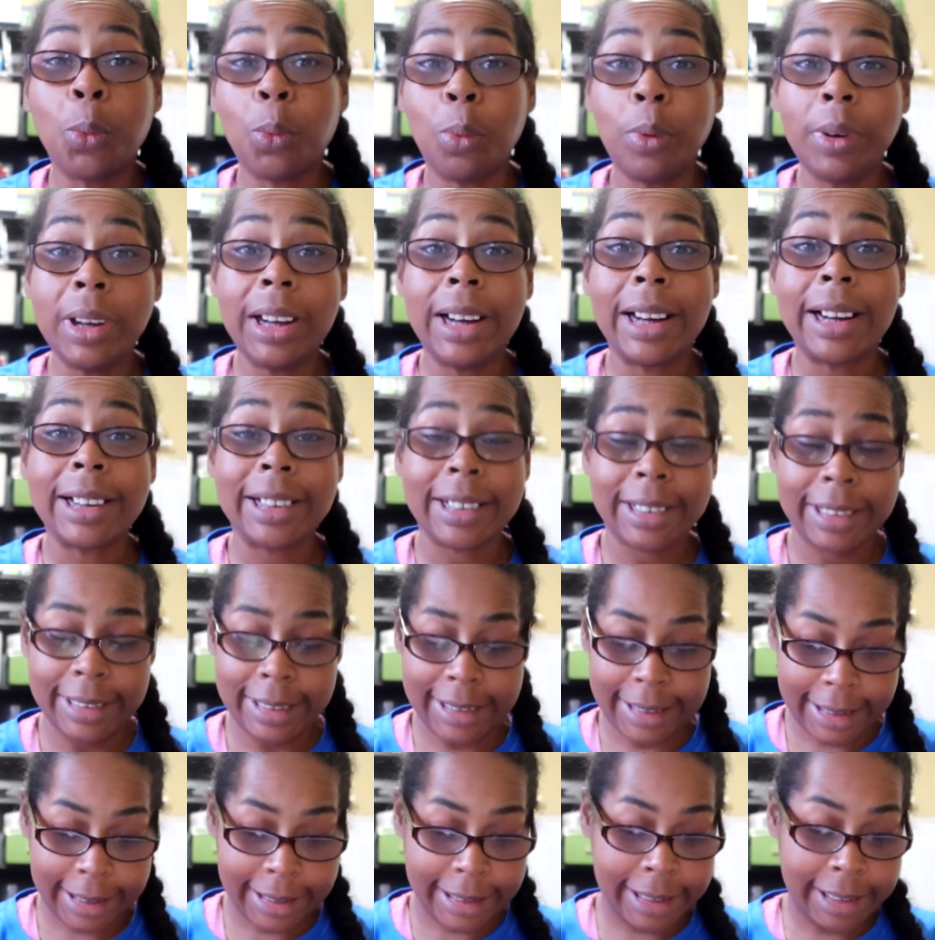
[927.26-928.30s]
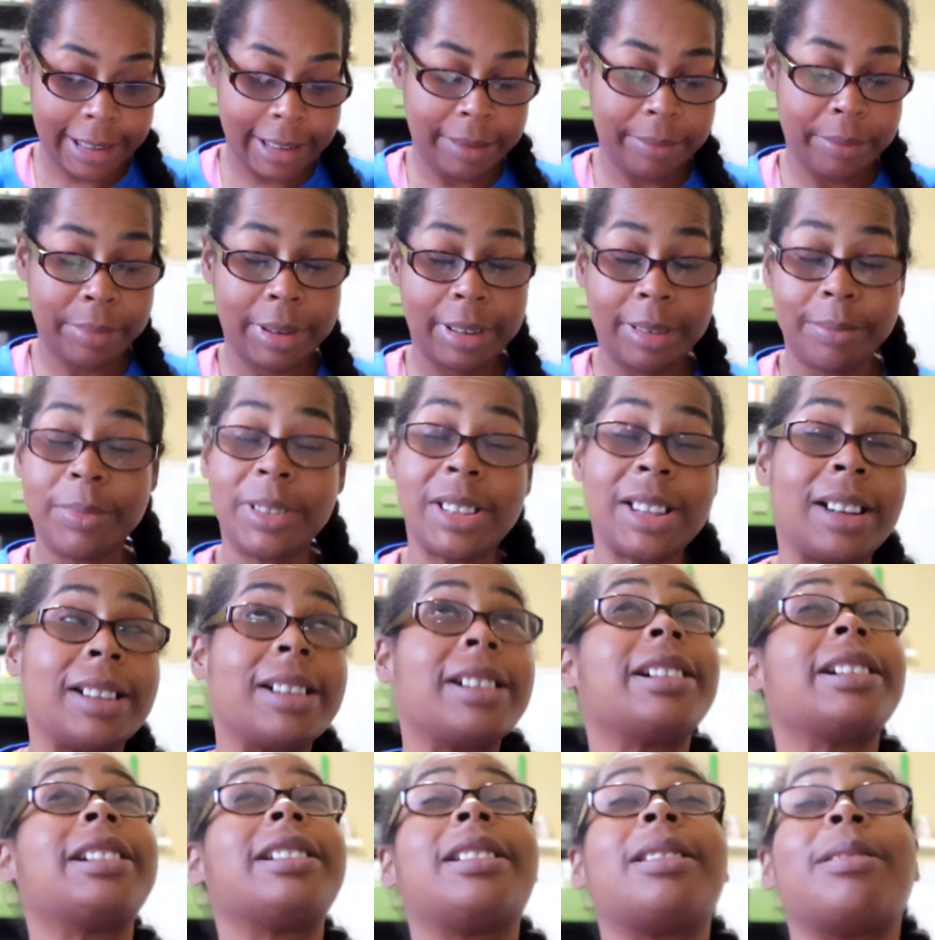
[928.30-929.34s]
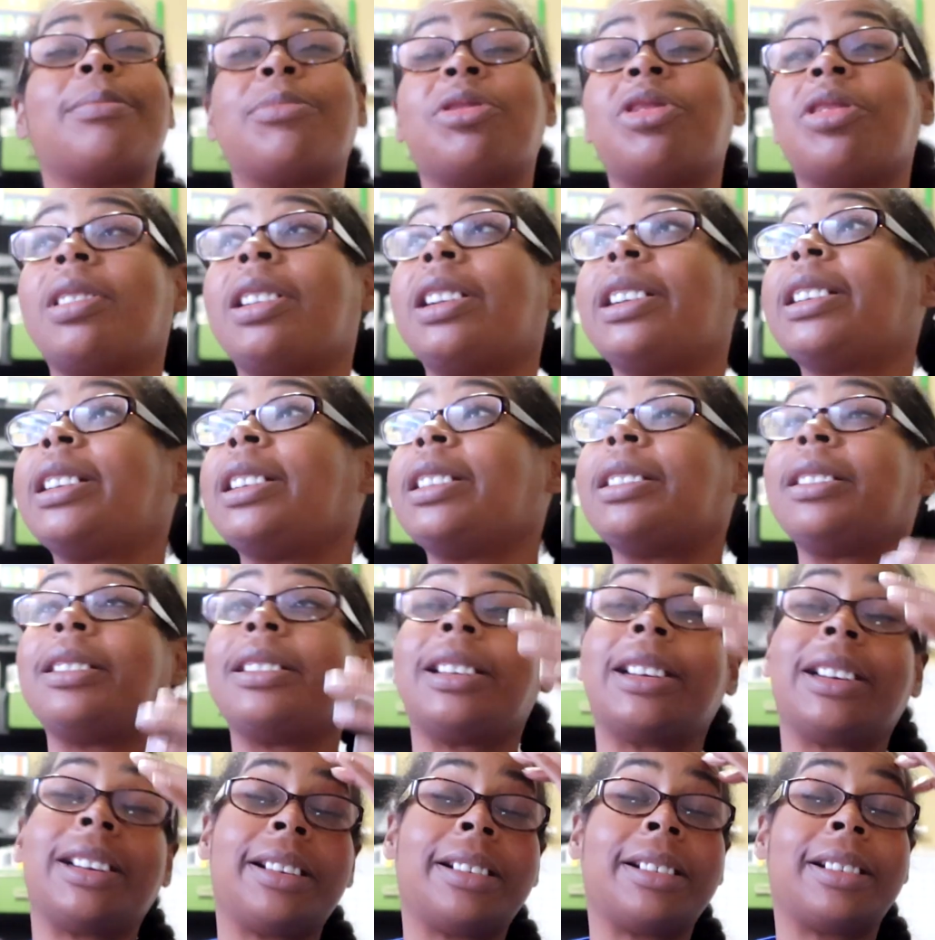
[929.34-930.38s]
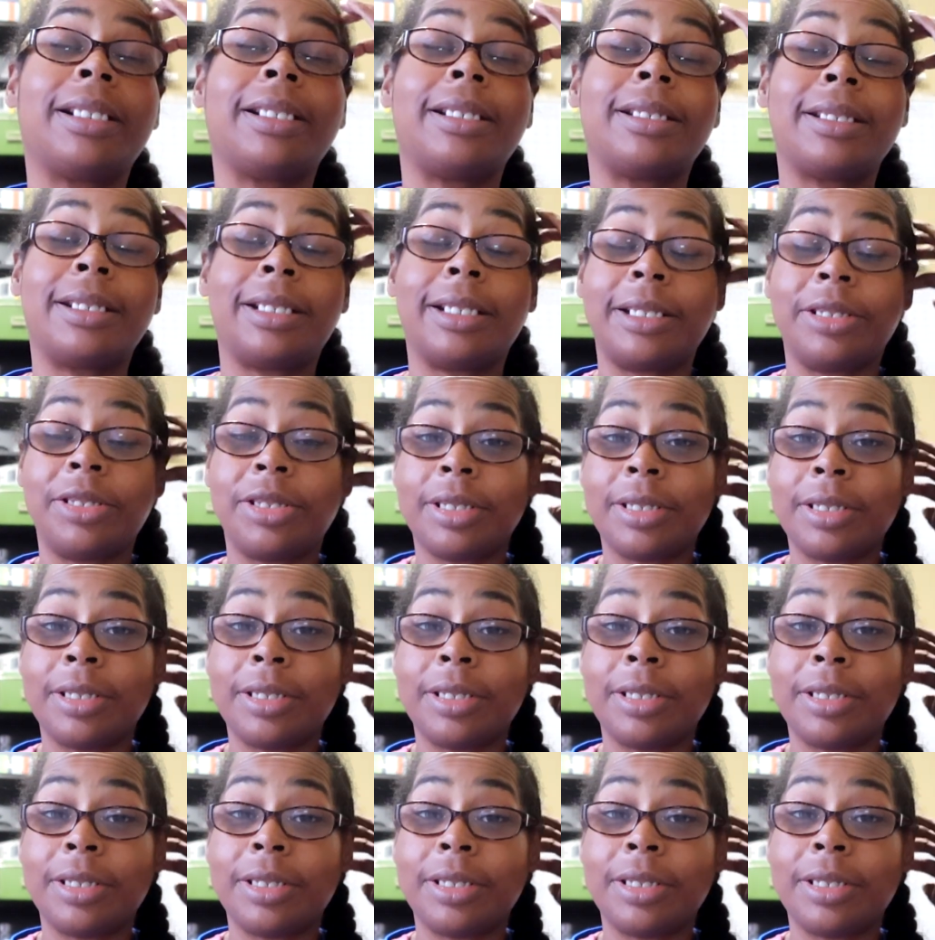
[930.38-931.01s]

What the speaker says: weekday, but I'm tired, I'm dragging, and I